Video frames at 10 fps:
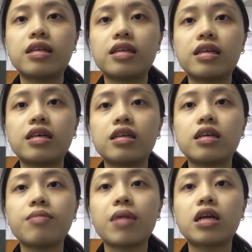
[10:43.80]

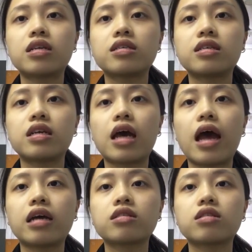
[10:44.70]
Tt minus
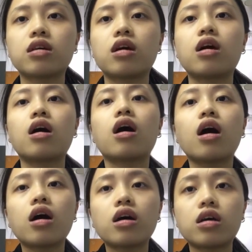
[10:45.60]
Tx
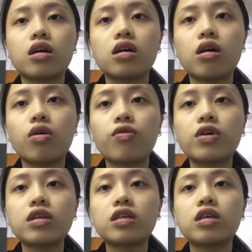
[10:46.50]

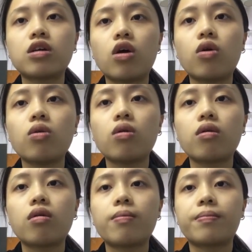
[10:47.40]
over To
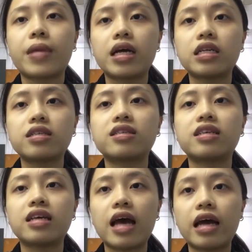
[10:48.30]
minus
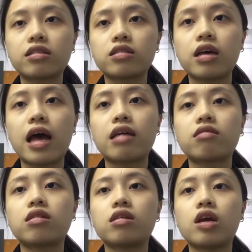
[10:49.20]
Tx as
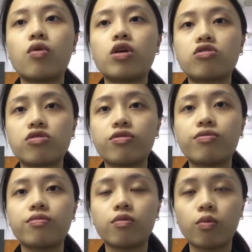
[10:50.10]
the
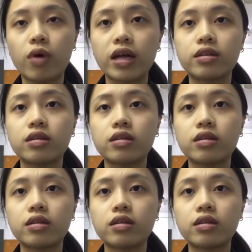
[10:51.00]
equation 1.